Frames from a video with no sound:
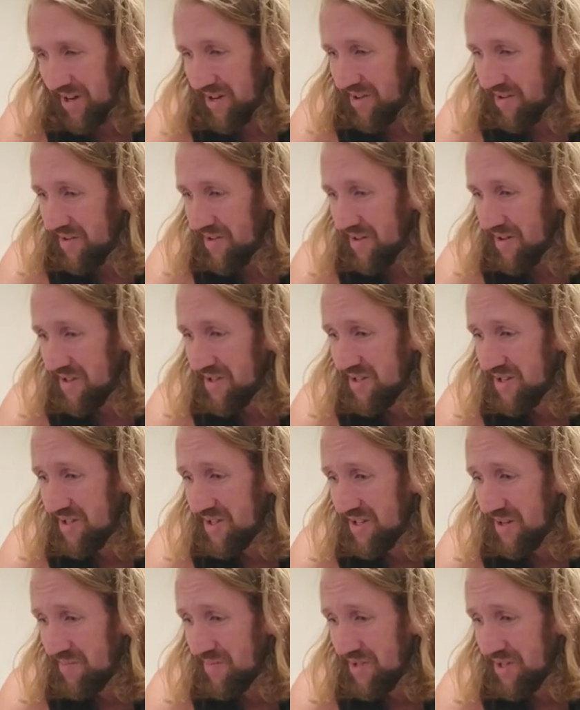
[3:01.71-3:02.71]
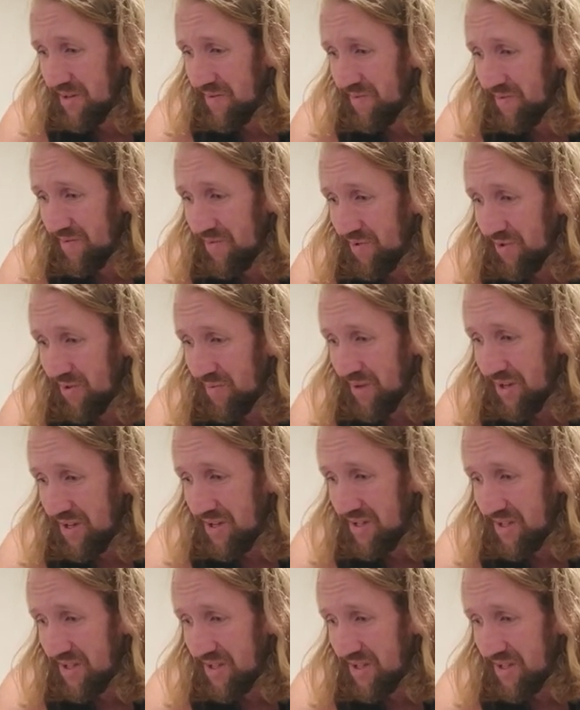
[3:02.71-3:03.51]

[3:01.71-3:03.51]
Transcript: matter. It's just something different for me.